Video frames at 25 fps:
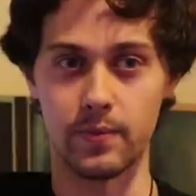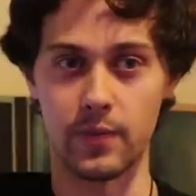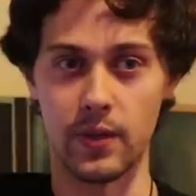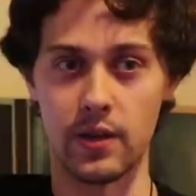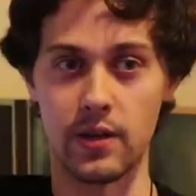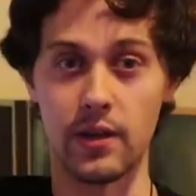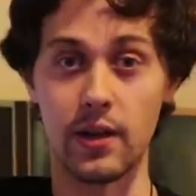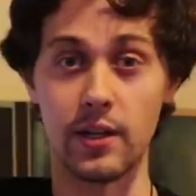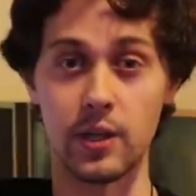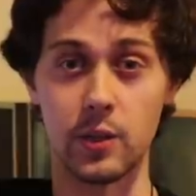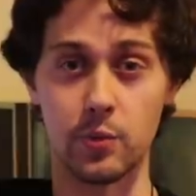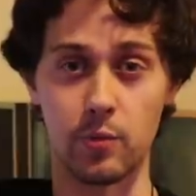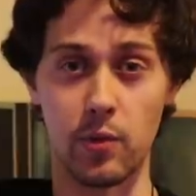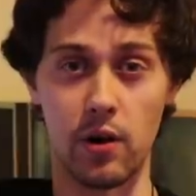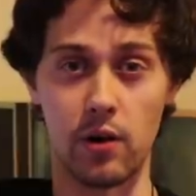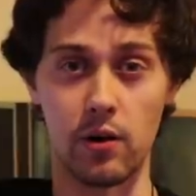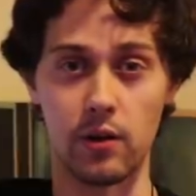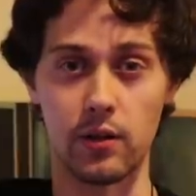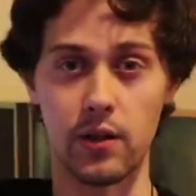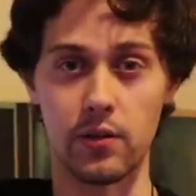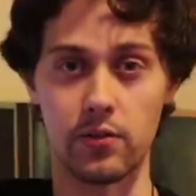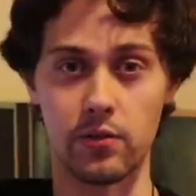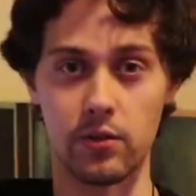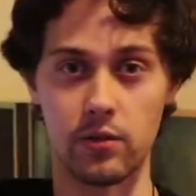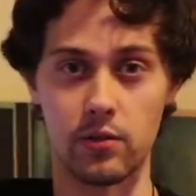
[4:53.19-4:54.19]
a nice par
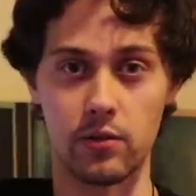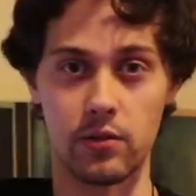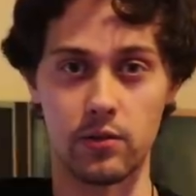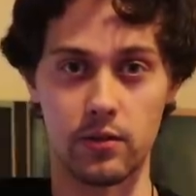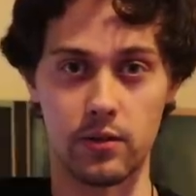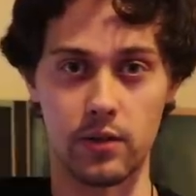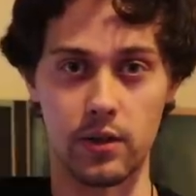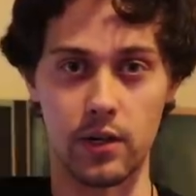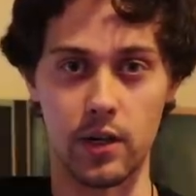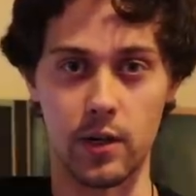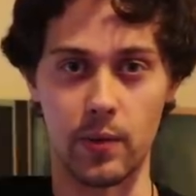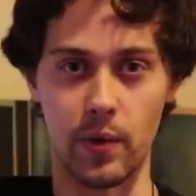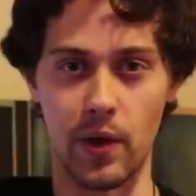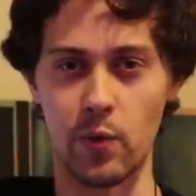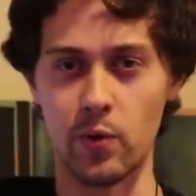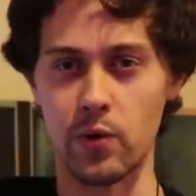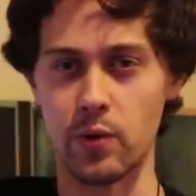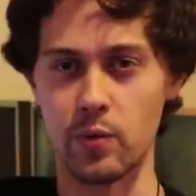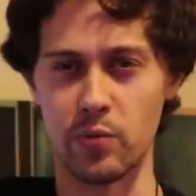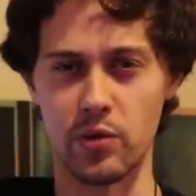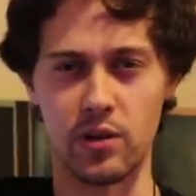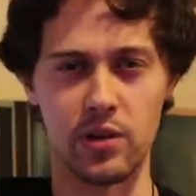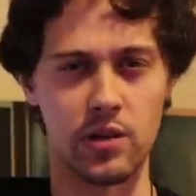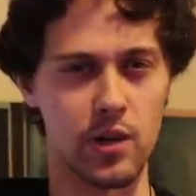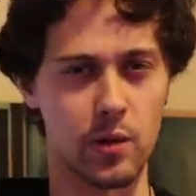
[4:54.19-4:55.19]
level Um, I
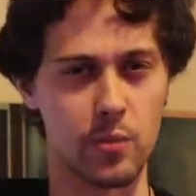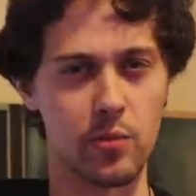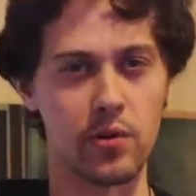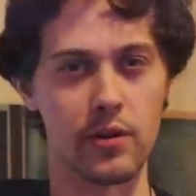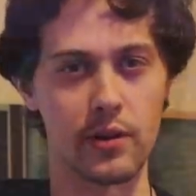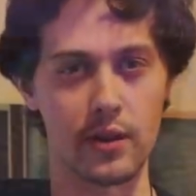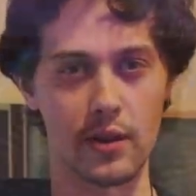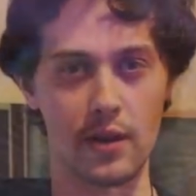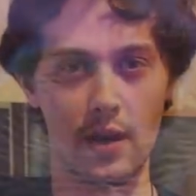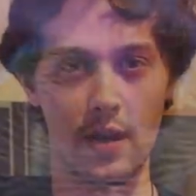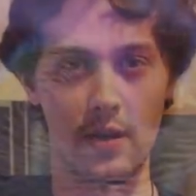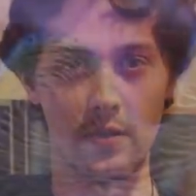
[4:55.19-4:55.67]
wouldn't put a number on it.